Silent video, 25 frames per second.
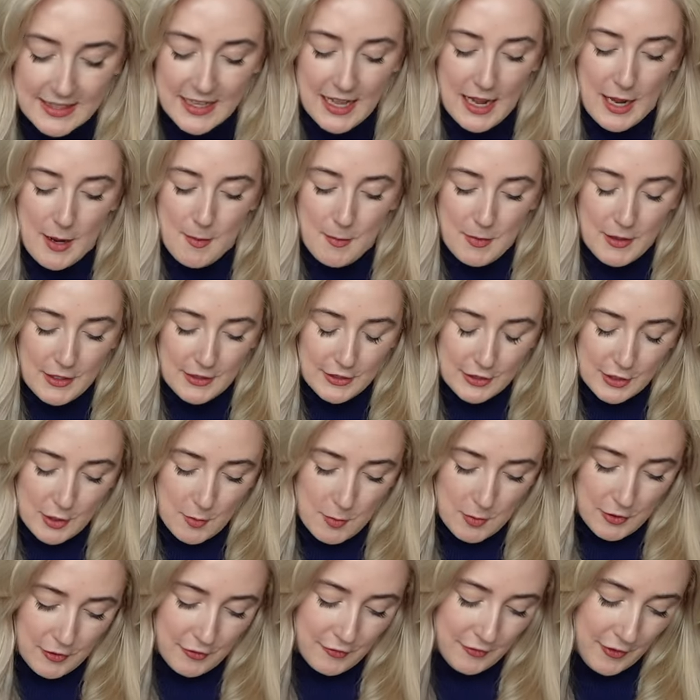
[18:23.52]
them, there's a
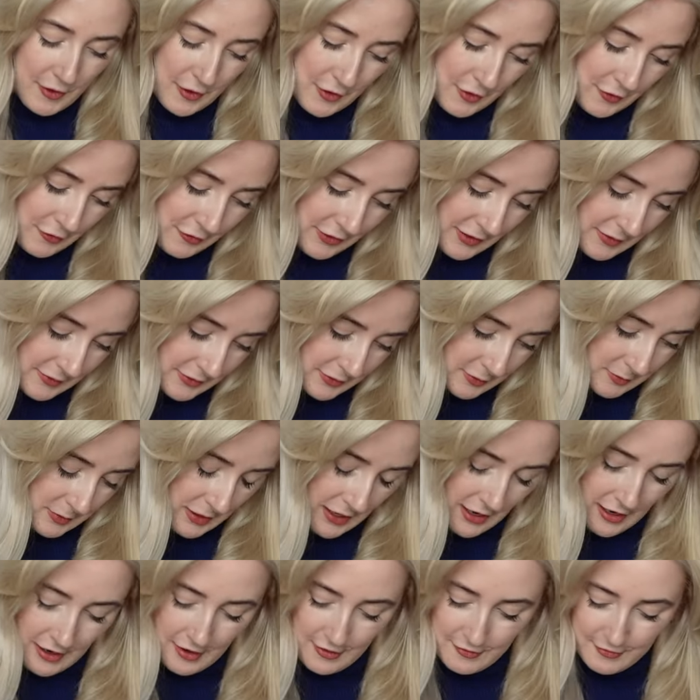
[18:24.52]
couple of photo frames that we
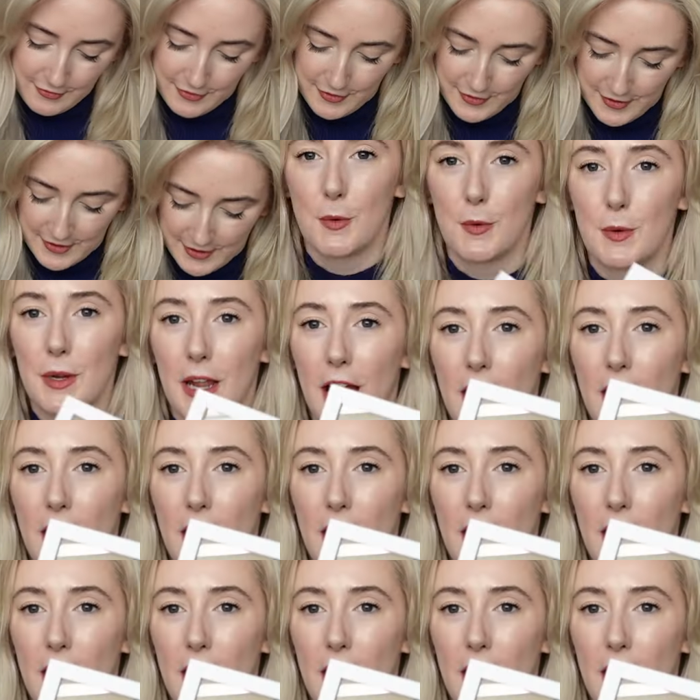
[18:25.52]
have. But we